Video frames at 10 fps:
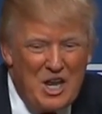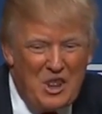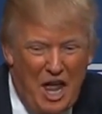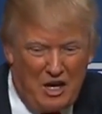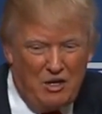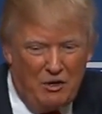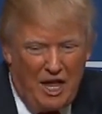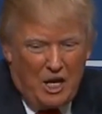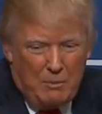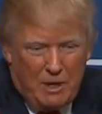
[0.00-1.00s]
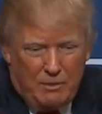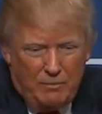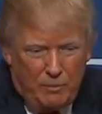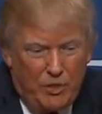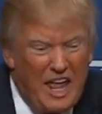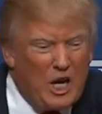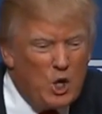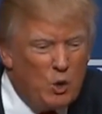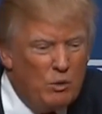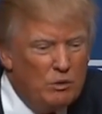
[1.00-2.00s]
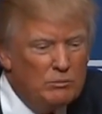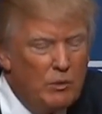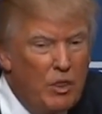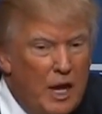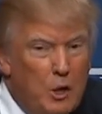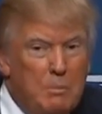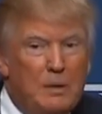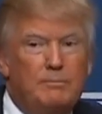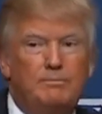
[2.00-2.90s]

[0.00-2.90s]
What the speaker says: Thank you. Thank you, man. Thank you. Thank you, man.